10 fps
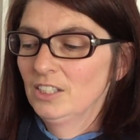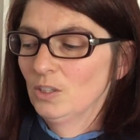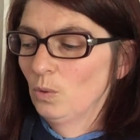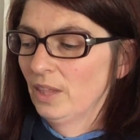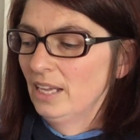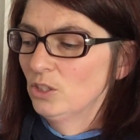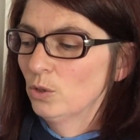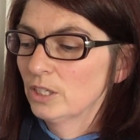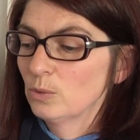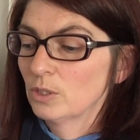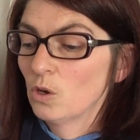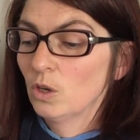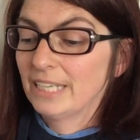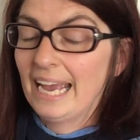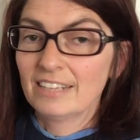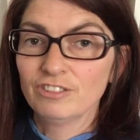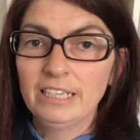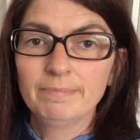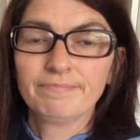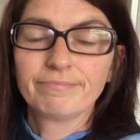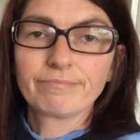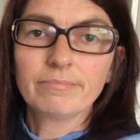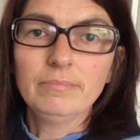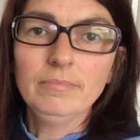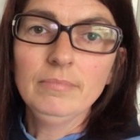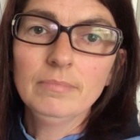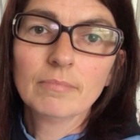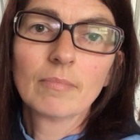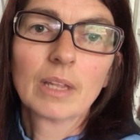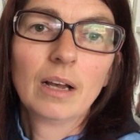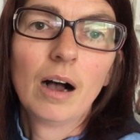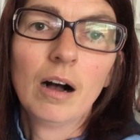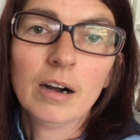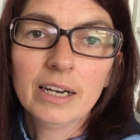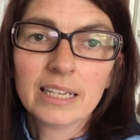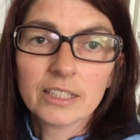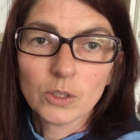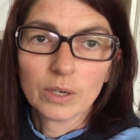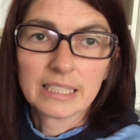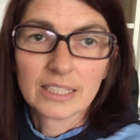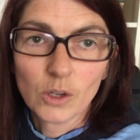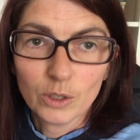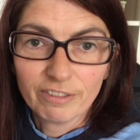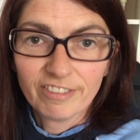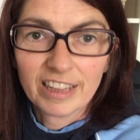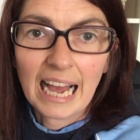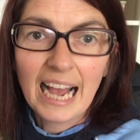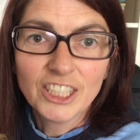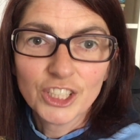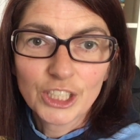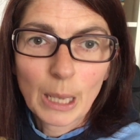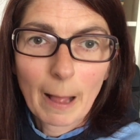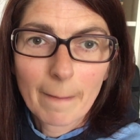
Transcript: so that tortoise was called Henry. Our little tortoise is called Flash.